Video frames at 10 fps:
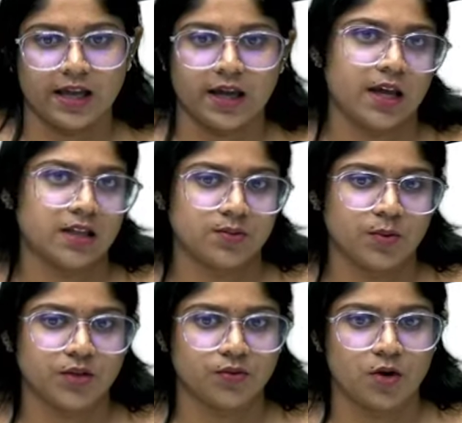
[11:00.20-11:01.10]
hate
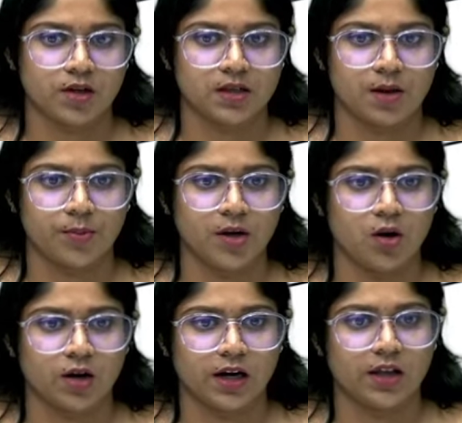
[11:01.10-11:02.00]
speech, for example,
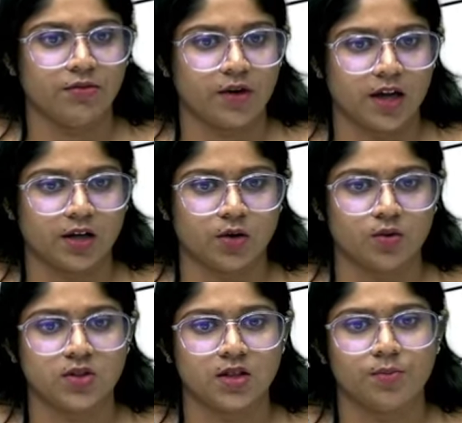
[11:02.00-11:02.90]
or any fake
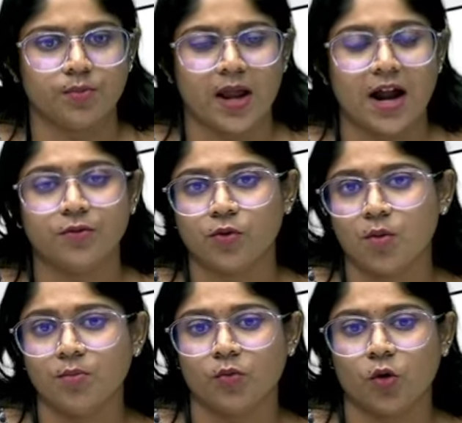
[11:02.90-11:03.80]
news, the
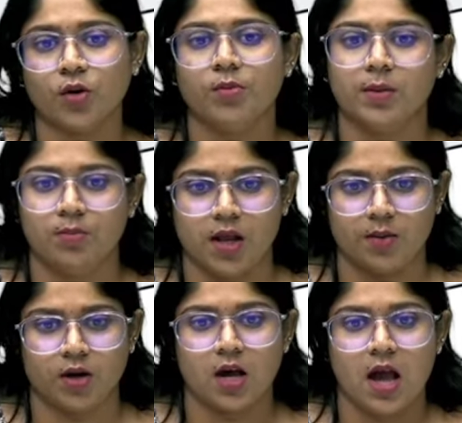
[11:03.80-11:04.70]
platform won't be
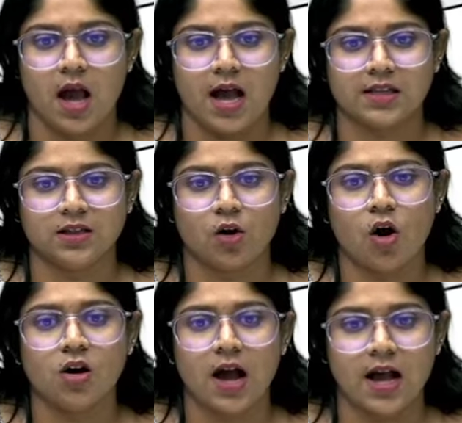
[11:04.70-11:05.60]
blamed as
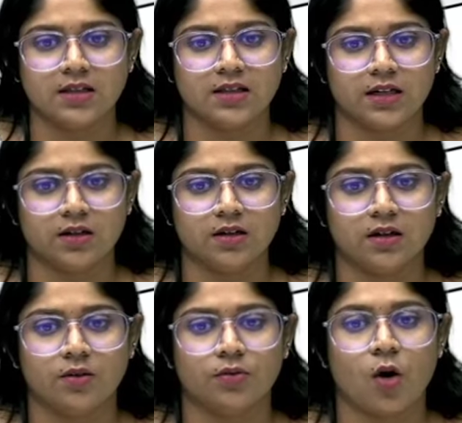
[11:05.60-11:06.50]
long as
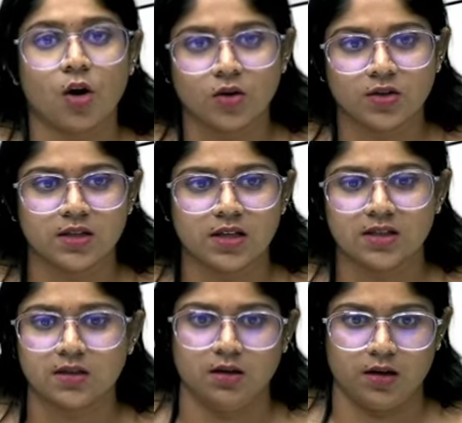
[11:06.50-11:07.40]
it follows
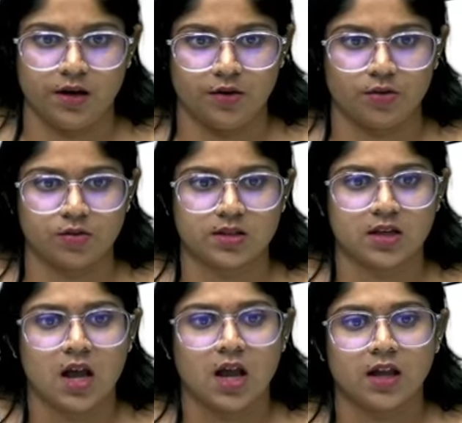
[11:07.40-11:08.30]
these certain
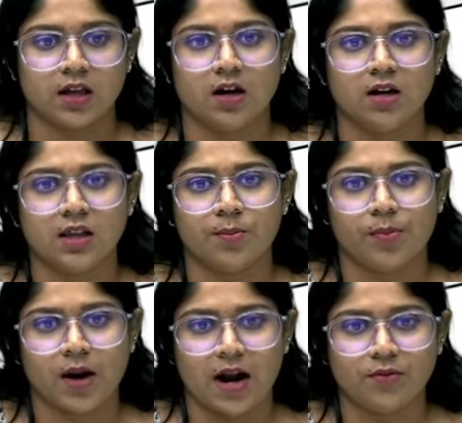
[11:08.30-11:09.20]
rules. Here the
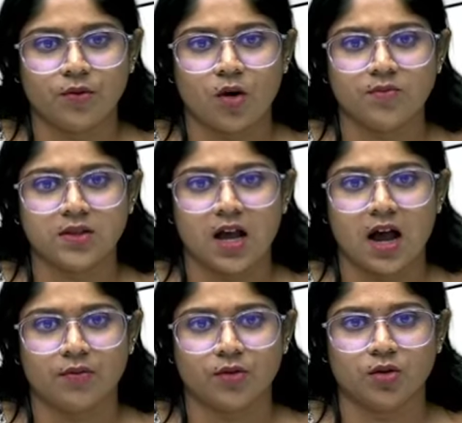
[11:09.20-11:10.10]
platforms
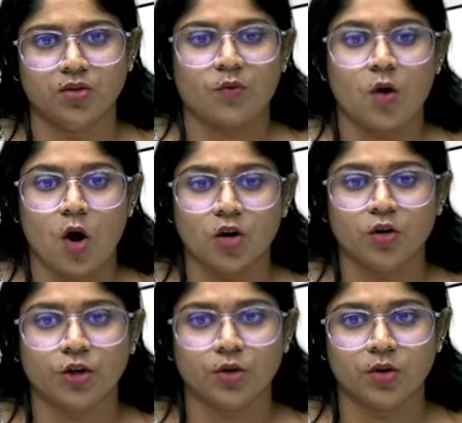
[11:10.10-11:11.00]
have to
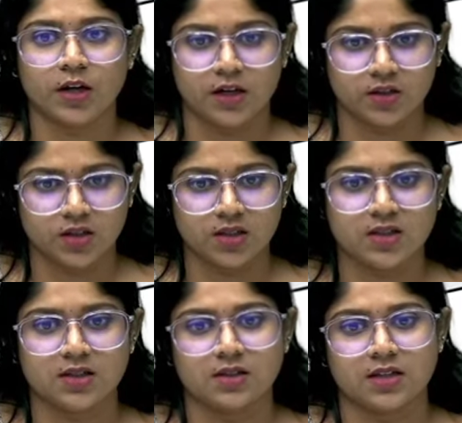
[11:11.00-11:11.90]
follow due
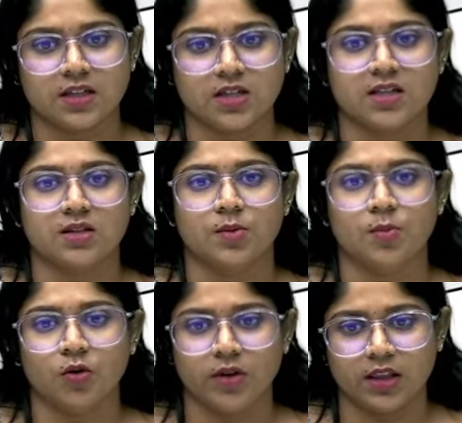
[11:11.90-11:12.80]
diligence such as
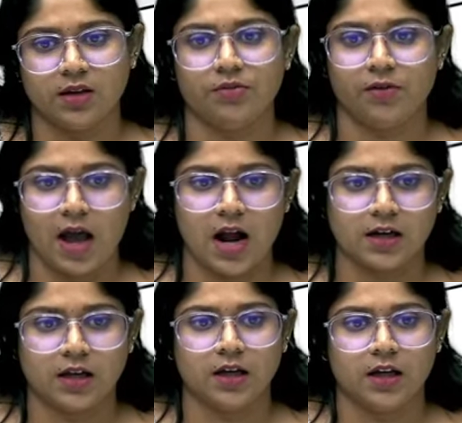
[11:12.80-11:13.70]
removing the
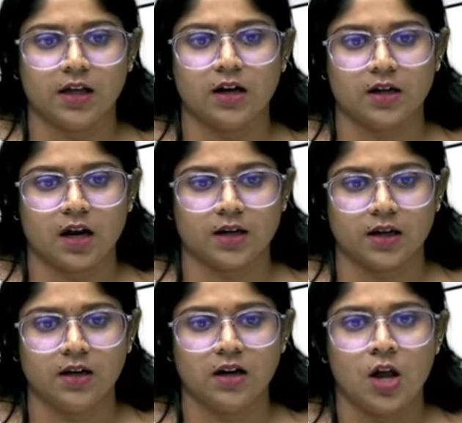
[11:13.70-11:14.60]
flagged illegal
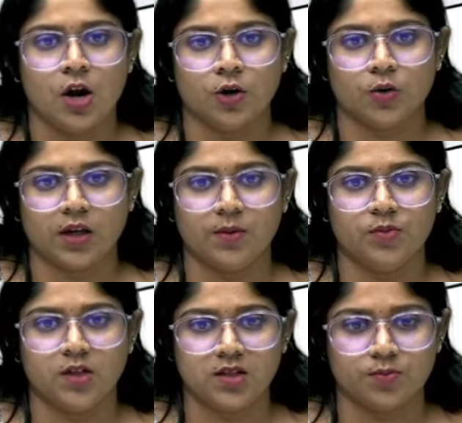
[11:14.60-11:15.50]
content to keep
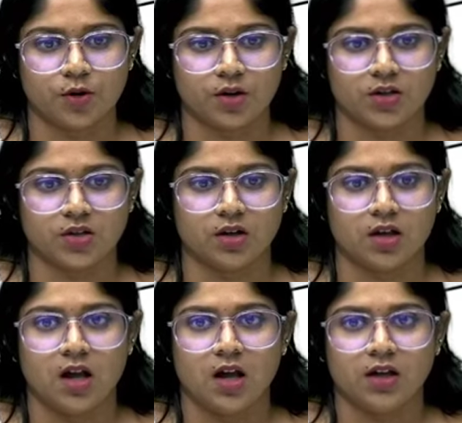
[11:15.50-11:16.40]
this protection.
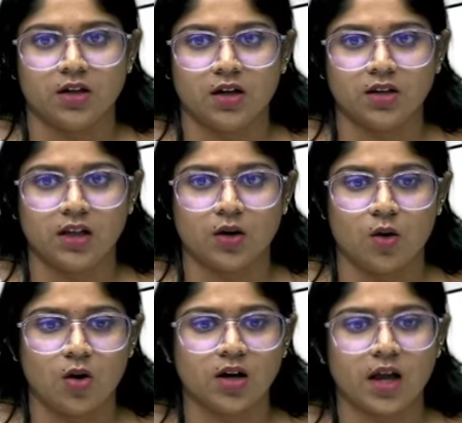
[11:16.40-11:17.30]
Here the
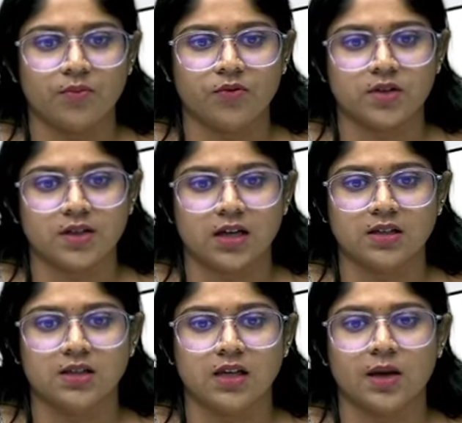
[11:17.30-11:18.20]
court
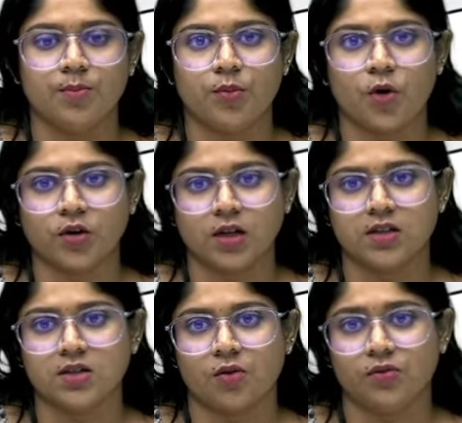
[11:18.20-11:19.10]
emphasized the
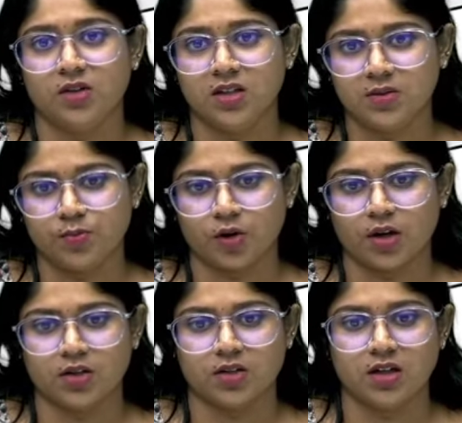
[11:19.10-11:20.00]
importance of this
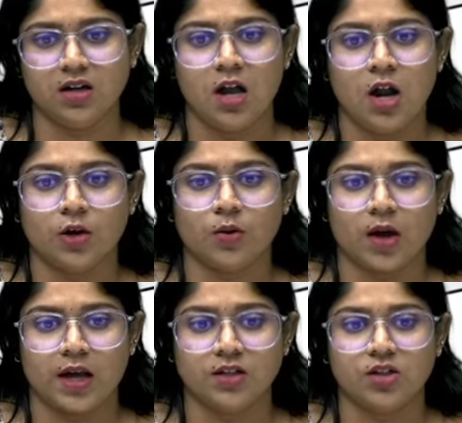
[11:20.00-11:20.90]
protection
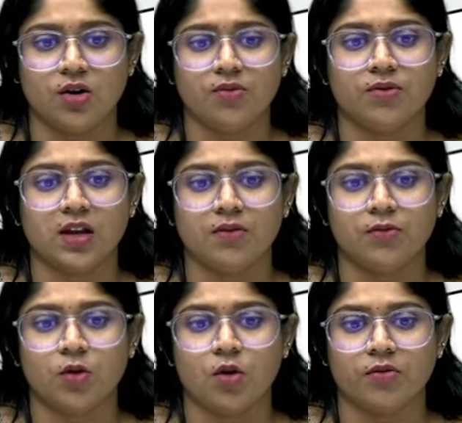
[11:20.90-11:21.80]
to ensure free
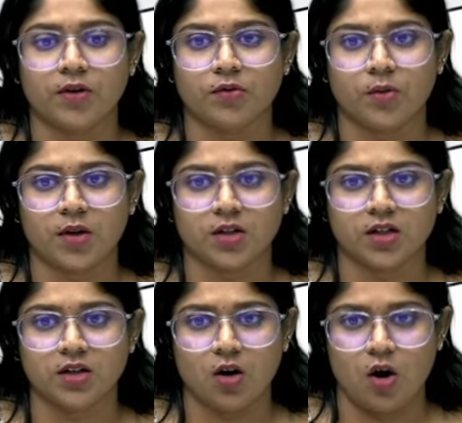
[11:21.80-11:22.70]
flow of
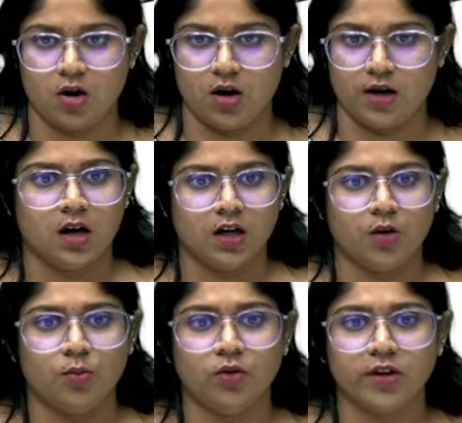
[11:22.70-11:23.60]
information online.
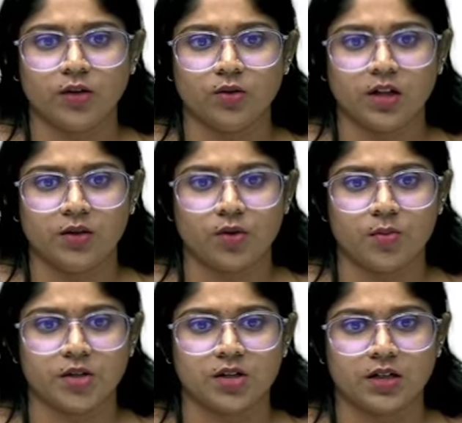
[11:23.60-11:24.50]
Now moving to the
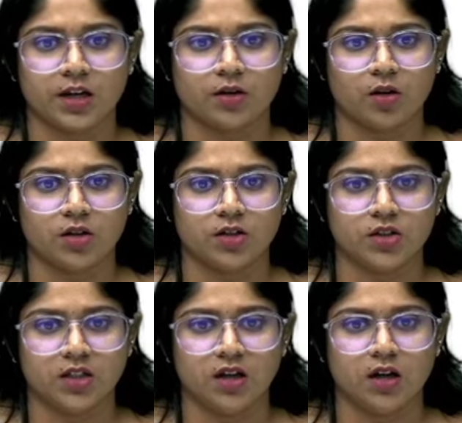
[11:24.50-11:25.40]
information
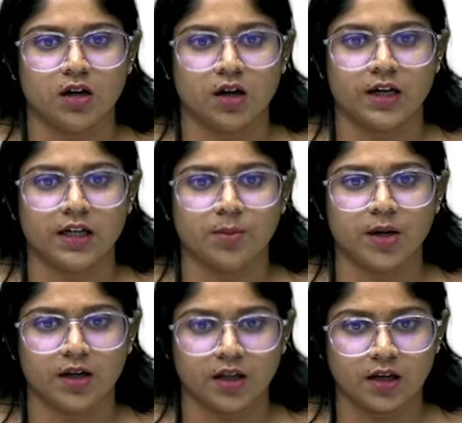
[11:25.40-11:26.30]
technology,
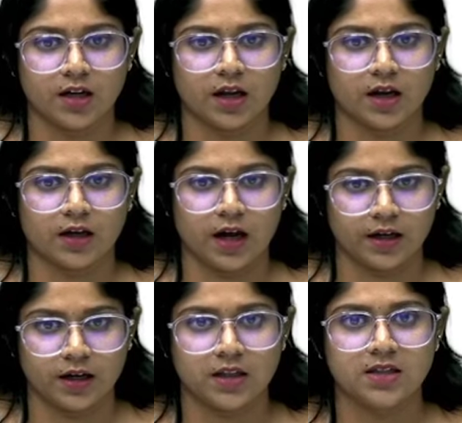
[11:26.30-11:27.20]
intermediary
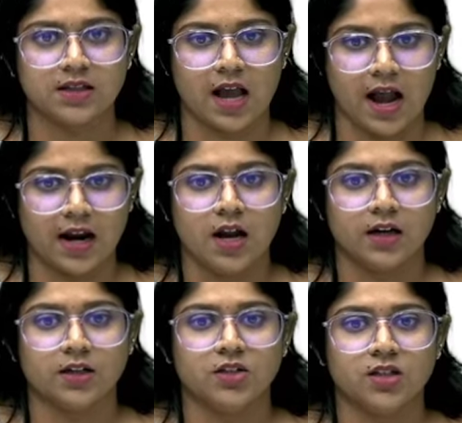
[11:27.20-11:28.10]
guidelines and
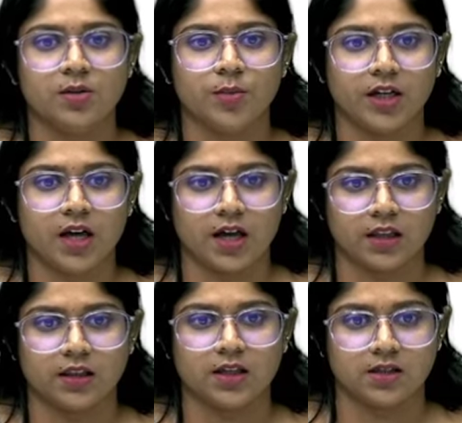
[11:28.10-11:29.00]
digital media
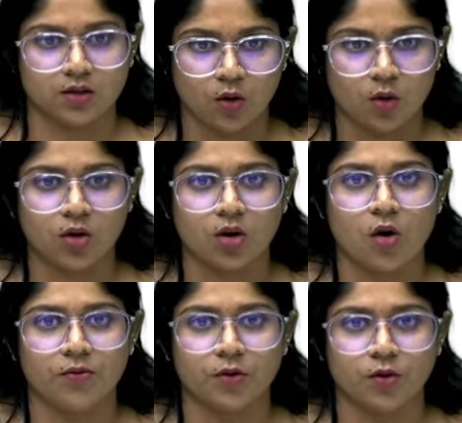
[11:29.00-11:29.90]
ethics code
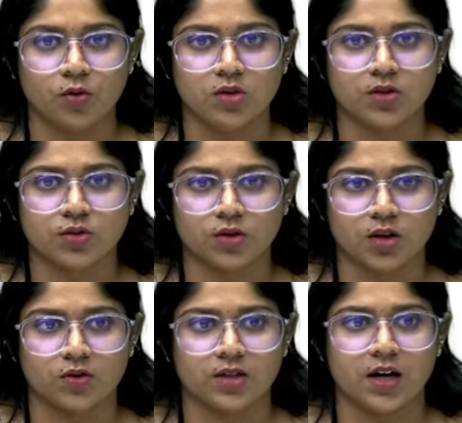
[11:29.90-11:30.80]
of rules
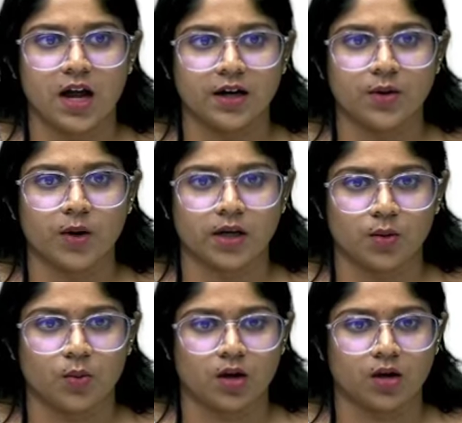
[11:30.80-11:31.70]

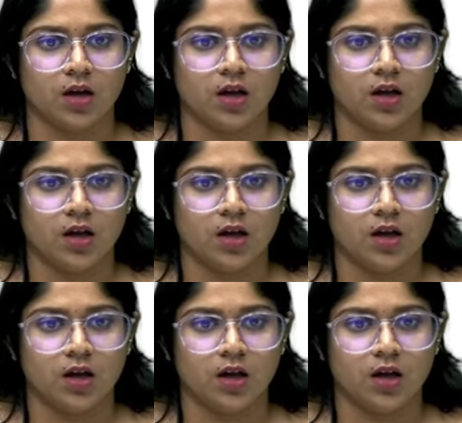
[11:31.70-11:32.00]
2021.